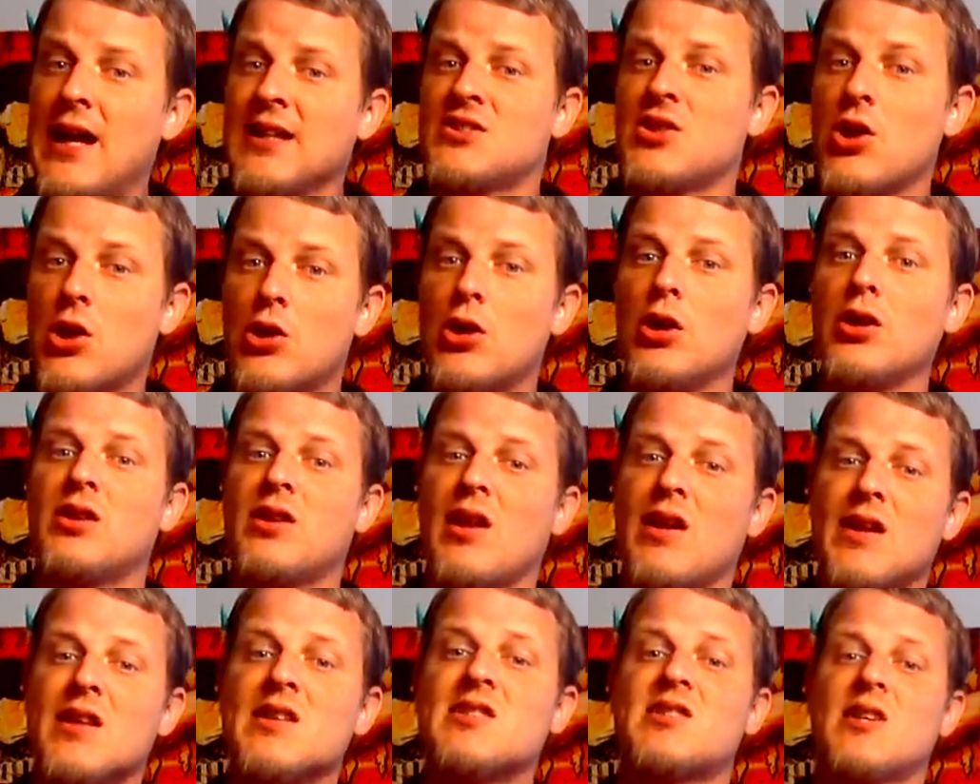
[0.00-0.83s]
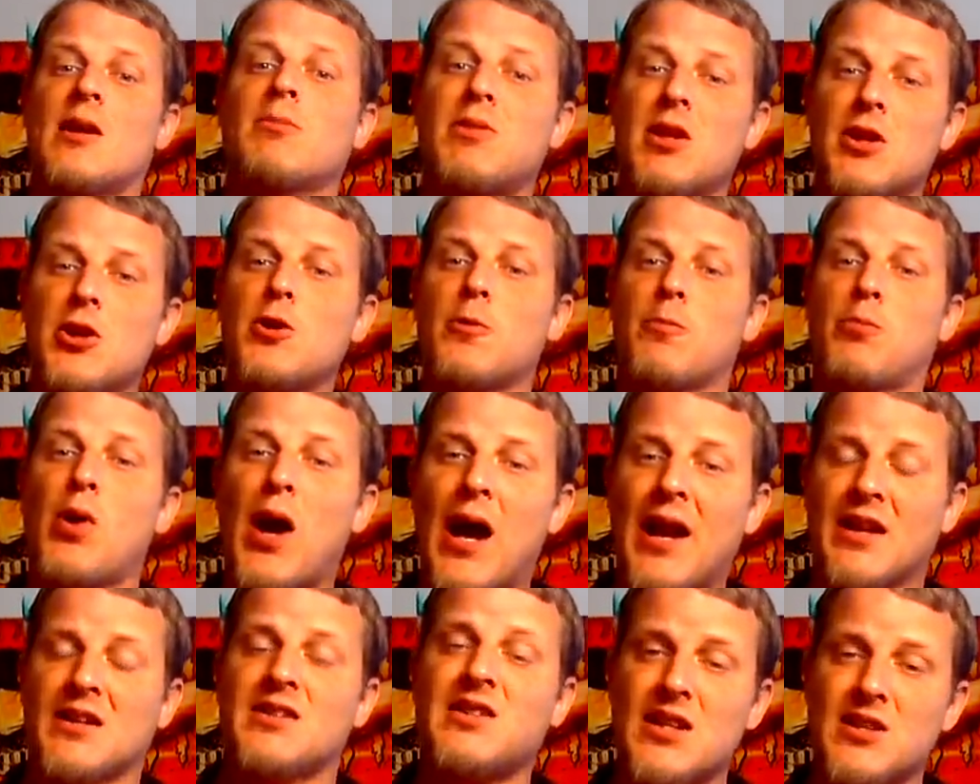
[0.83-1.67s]
That's a good thing. It's something your
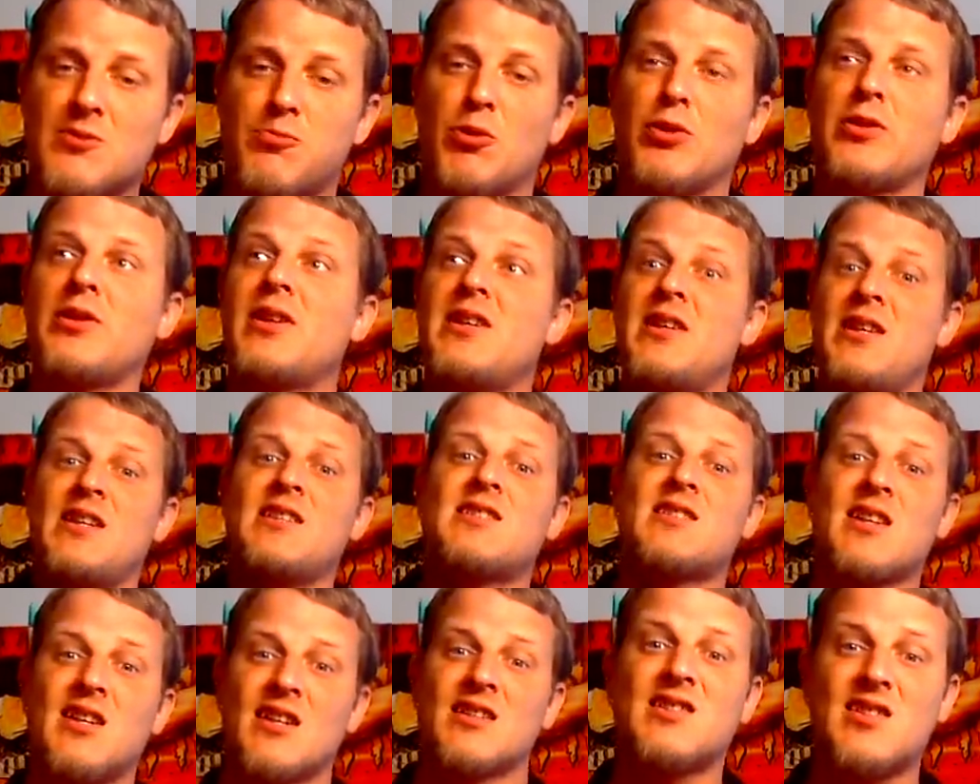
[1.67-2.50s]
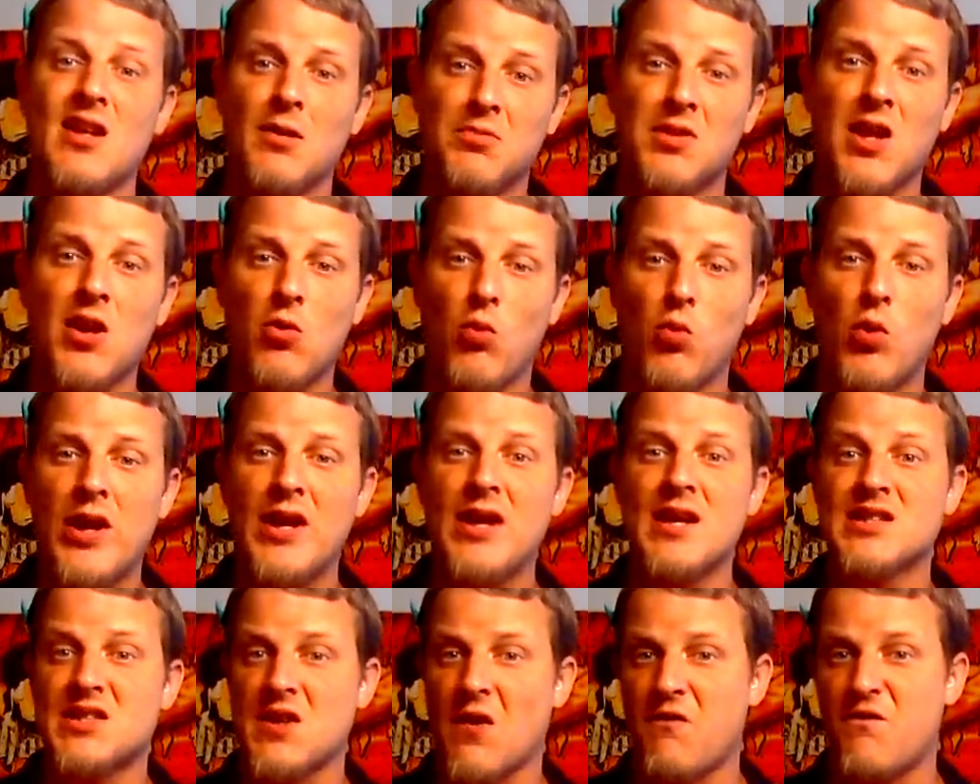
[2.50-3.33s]
product desperately needs, and it's something we
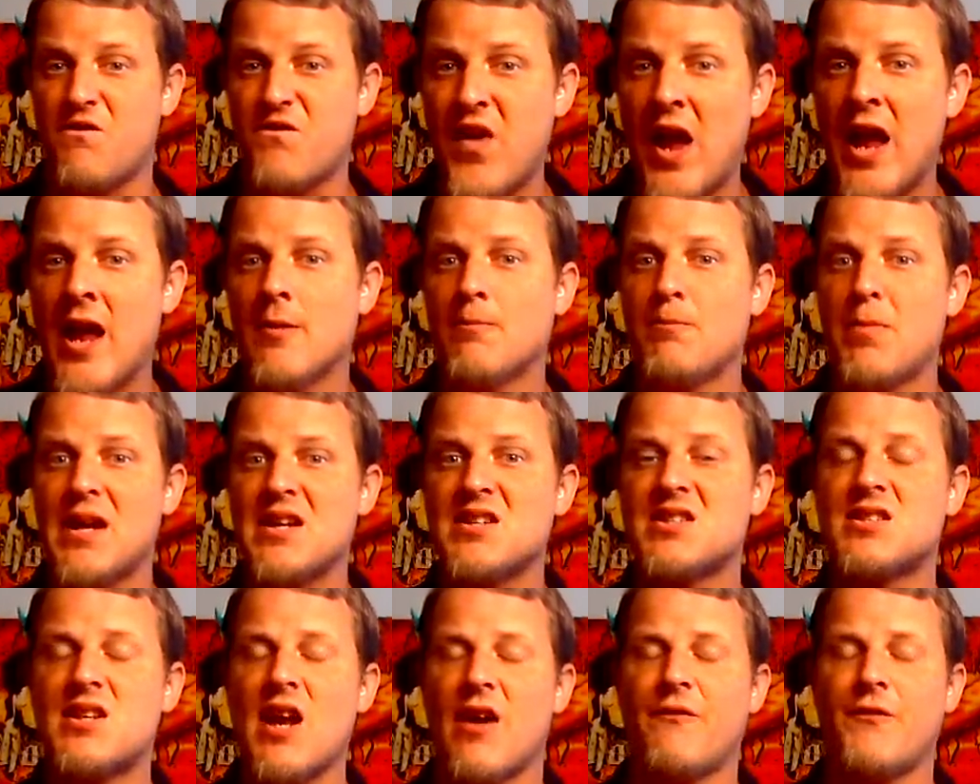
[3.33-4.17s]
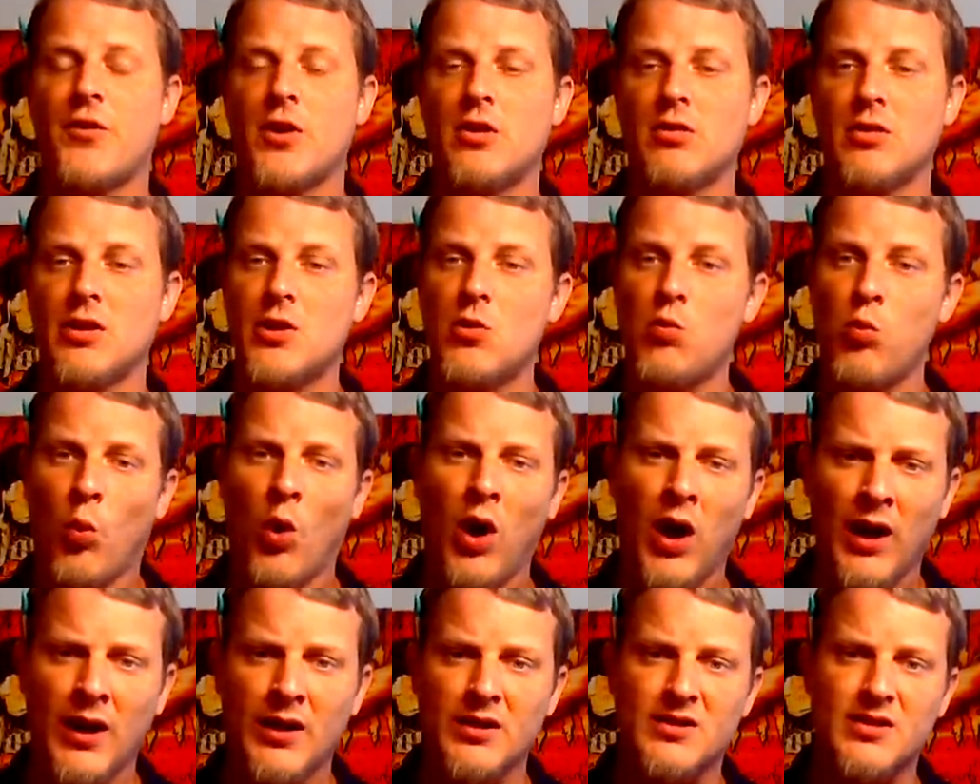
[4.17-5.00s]
as a fan base definitely
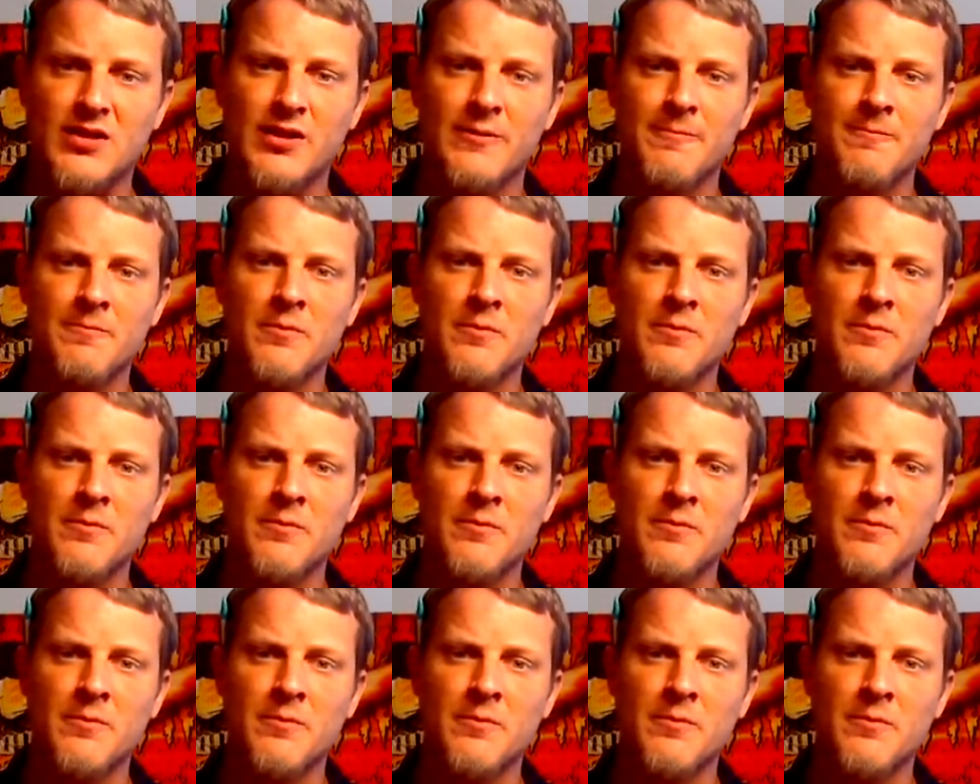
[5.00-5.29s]
want.